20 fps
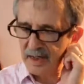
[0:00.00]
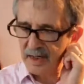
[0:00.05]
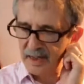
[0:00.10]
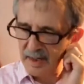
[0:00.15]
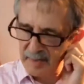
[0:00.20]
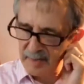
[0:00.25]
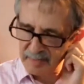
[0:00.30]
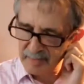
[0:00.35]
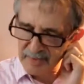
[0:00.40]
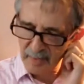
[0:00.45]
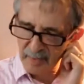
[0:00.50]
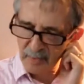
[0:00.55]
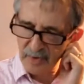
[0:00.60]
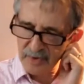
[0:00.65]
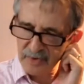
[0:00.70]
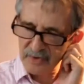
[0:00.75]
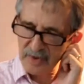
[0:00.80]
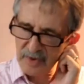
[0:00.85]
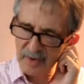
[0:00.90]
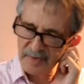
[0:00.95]
am. I'm
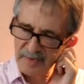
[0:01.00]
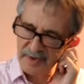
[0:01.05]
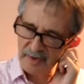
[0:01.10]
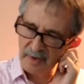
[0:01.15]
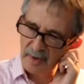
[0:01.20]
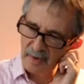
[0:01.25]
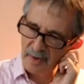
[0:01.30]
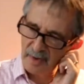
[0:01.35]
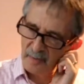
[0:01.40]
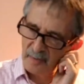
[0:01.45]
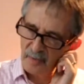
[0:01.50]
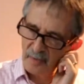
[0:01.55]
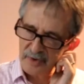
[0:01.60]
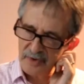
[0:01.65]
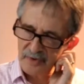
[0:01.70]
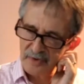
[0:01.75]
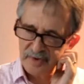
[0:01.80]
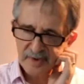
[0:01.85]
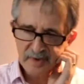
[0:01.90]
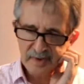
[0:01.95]

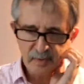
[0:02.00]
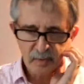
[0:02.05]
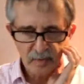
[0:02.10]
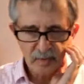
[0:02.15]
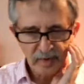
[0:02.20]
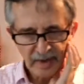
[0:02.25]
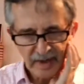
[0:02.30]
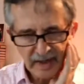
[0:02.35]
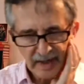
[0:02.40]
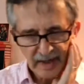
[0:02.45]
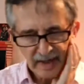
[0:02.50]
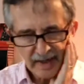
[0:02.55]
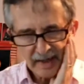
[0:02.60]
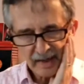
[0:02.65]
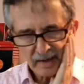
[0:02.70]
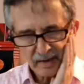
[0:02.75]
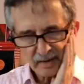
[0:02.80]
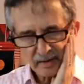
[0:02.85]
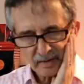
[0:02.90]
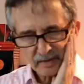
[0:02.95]
wondering
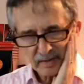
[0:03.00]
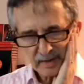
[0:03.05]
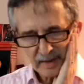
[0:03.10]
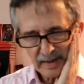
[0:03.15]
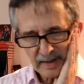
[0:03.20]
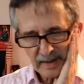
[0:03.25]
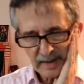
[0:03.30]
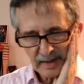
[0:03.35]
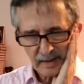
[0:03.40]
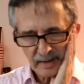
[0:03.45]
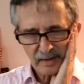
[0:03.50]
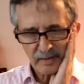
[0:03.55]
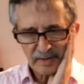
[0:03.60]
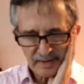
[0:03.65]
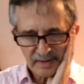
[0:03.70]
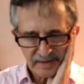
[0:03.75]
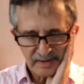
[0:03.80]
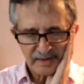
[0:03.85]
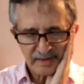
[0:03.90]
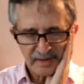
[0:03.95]
how
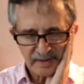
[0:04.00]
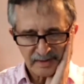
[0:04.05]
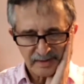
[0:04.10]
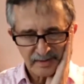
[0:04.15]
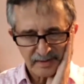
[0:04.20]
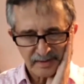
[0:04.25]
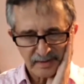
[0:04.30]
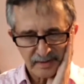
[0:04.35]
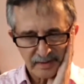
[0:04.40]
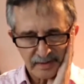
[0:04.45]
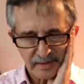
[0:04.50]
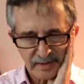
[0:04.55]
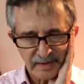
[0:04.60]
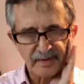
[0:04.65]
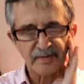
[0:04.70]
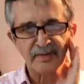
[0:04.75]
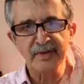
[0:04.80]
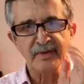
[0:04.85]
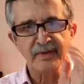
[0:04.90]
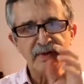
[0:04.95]
is this?
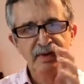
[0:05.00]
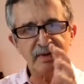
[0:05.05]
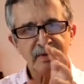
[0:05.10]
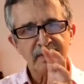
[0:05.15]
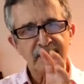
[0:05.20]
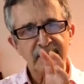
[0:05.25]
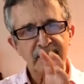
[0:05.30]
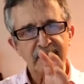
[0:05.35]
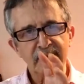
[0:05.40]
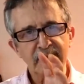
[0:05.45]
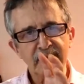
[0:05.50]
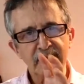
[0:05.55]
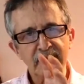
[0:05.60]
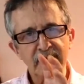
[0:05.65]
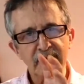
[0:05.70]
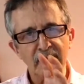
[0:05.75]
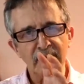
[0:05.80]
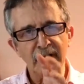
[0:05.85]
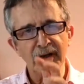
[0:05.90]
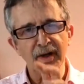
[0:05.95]
So is
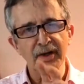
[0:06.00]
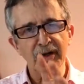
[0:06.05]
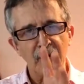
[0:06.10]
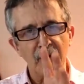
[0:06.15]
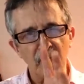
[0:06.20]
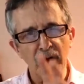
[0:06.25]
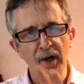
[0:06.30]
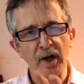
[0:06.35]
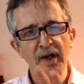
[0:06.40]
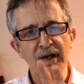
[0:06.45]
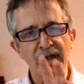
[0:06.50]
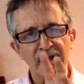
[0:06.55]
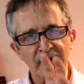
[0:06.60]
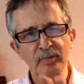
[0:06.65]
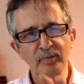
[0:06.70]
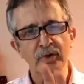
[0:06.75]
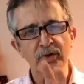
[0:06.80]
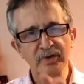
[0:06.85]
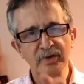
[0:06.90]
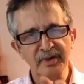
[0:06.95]

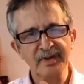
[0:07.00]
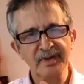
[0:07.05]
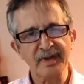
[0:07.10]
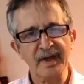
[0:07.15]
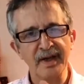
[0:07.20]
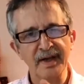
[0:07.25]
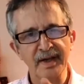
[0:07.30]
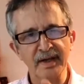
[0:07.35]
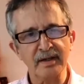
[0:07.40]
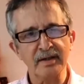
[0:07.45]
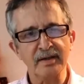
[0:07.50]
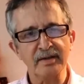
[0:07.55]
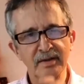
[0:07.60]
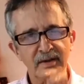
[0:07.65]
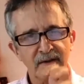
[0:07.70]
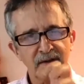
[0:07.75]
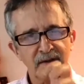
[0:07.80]
what you're saying